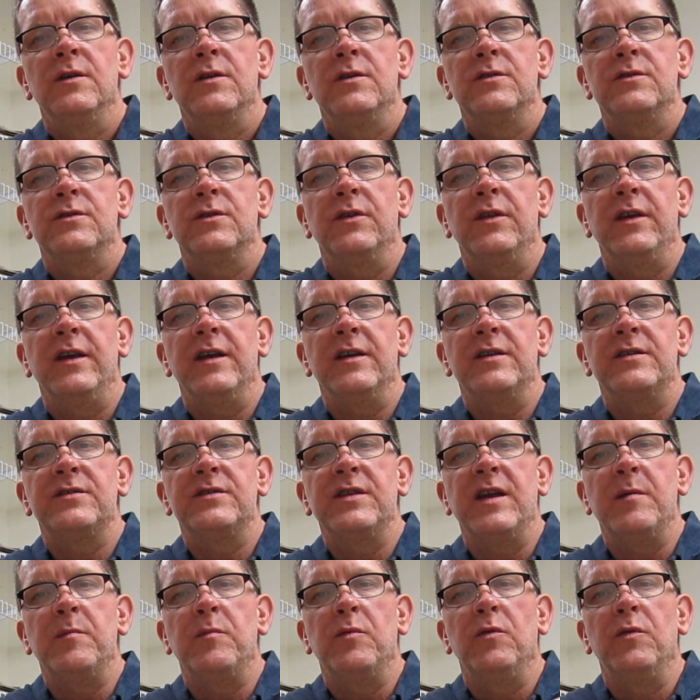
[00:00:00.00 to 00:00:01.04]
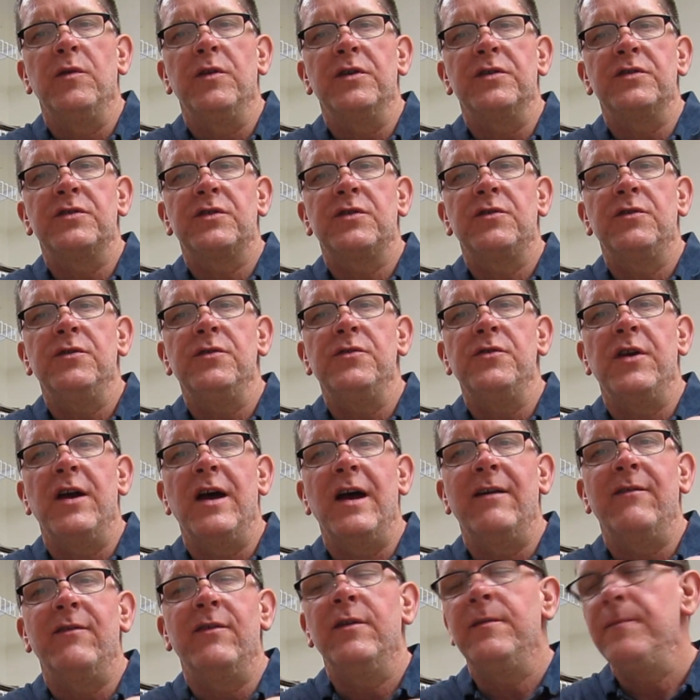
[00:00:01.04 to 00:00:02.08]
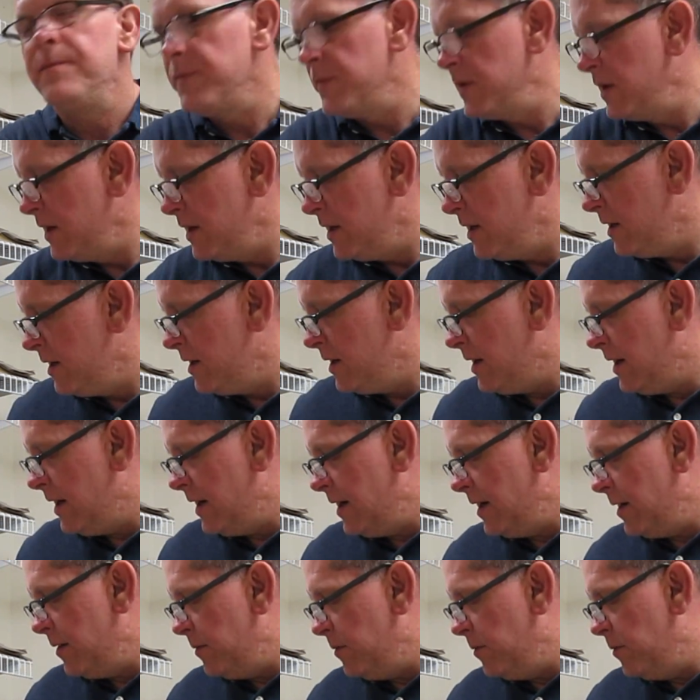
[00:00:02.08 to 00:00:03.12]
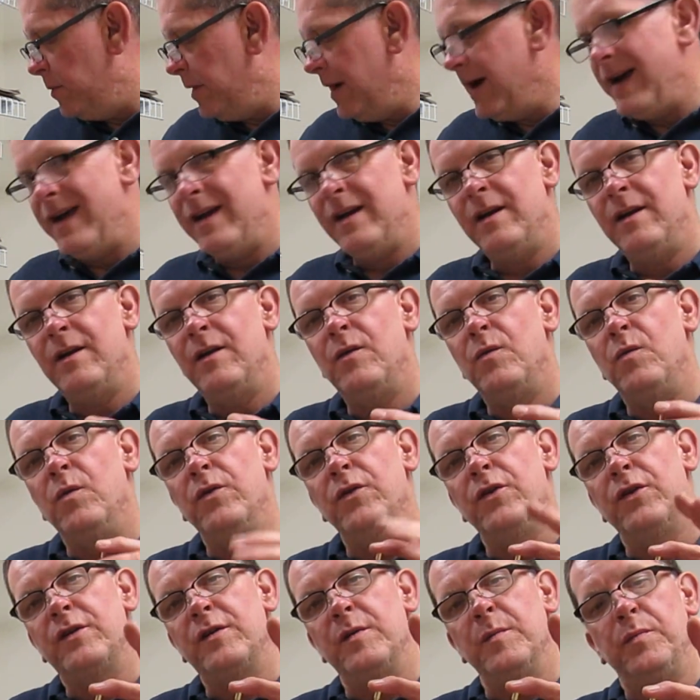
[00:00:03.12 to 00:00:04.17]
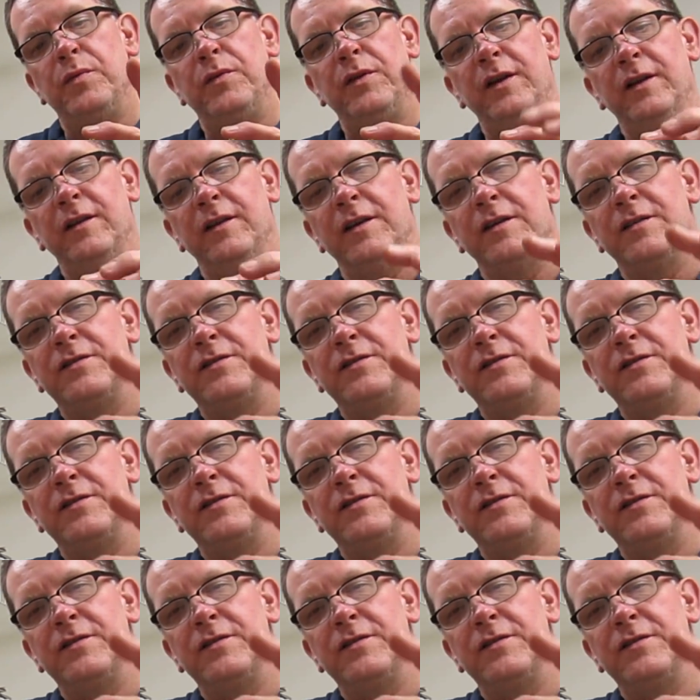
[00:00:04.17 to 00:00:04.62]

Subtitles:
so they assemble with a screwdriver, but when they're completely